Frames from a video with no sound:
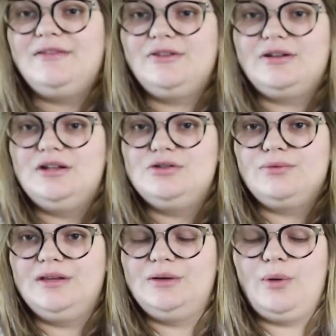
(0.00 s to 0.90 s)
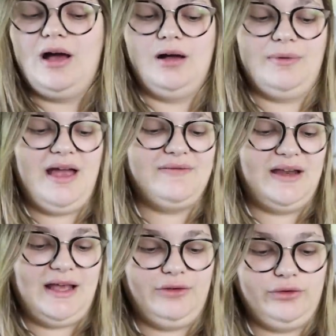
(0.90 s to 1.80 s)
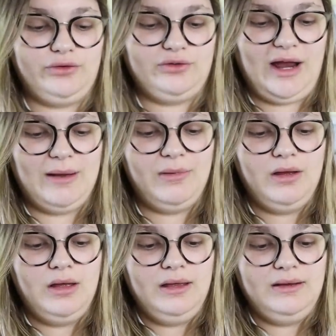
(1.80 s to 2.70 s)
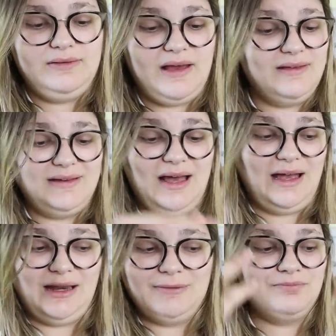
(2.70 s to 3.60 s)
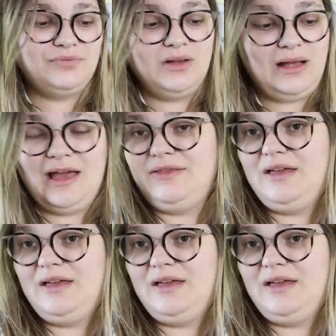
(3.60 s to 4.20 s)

think they're gonna do really well. We have that ankle strap, size nine. I